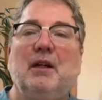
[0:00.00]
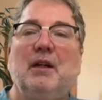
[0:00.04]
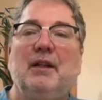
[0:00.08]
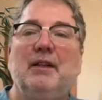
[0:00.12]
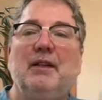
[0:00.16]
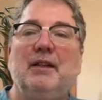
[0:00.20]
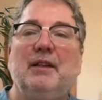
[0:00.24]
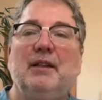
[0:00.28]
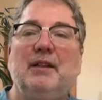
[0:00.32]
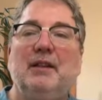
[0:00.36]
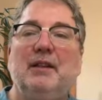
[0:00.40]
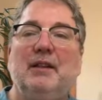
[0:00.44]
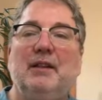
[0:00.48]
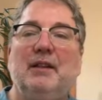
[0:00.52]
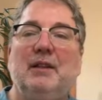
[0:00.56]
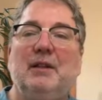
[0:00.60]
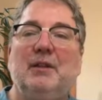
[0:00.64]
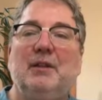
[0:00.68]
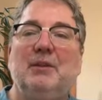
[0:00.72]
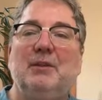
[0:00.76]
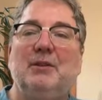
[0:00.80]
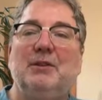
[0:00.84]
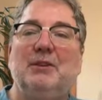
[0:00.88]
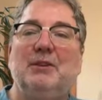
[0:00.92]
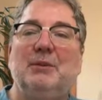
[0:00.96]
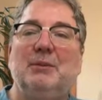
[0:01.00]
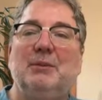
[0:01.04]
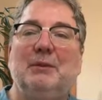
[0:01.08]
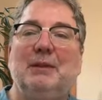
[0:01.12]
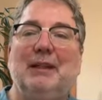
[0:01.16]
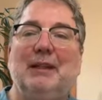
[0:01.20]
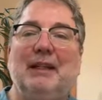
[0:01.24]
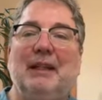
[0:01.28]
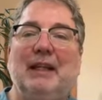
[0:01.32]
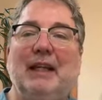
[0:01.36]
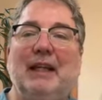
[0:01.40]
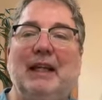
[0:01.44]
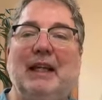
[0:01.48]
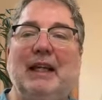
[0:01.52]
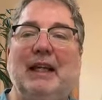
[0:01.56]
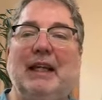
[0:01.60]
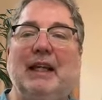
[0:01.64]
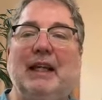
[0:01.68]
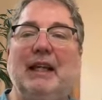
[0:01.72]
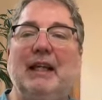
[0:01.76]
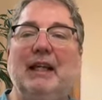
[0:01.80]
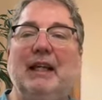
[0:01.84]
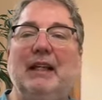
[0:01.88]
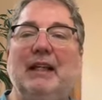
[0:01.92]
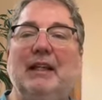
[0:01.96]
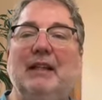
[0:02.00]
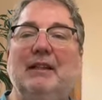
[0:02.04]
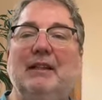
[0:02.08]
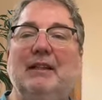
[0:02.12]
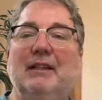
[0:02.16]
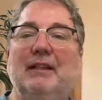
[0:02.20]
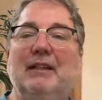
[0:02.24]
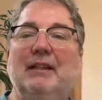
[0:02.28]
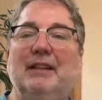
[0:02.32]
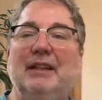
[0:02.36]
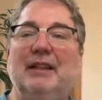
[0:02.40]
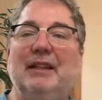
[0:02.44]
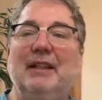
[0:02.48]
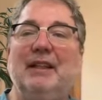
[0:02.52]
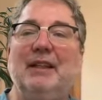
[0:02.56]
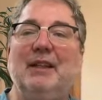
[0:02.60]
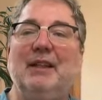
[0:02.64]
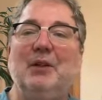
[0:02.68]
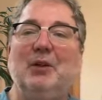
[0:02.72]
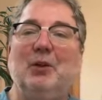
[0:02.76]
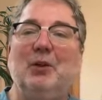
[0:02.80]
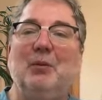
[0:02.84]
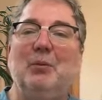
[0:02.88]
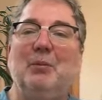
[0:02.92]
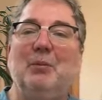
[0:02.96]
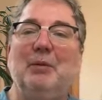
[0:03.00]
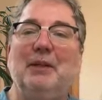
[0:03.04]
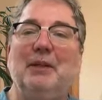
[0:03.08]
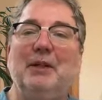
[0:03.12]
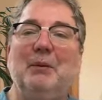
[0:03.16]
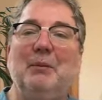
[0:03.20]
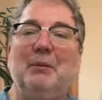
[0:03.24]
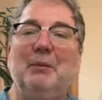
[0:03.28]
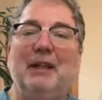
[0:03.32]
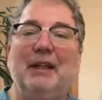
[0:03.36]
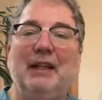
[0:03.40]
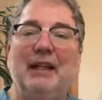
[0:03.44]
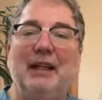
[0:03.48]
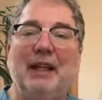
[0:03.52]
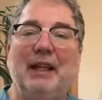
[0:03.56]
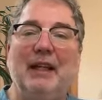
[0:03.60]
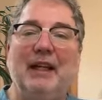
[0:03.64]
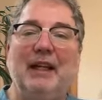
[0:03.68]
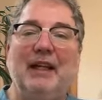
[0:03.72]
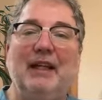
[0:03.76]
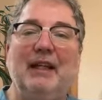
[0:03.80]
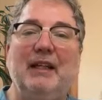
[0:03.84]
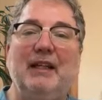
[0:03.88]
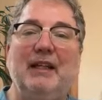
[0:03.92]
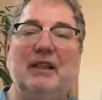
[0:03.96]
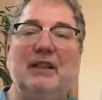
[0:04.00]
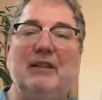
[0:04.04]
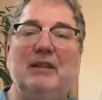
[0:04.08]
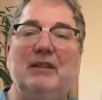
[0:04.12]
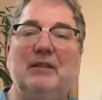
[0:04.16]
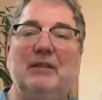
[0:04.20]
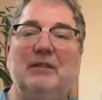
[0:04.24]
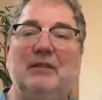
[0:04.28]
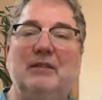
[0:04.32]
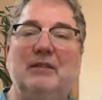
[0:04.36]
And then close them again, and then open them again.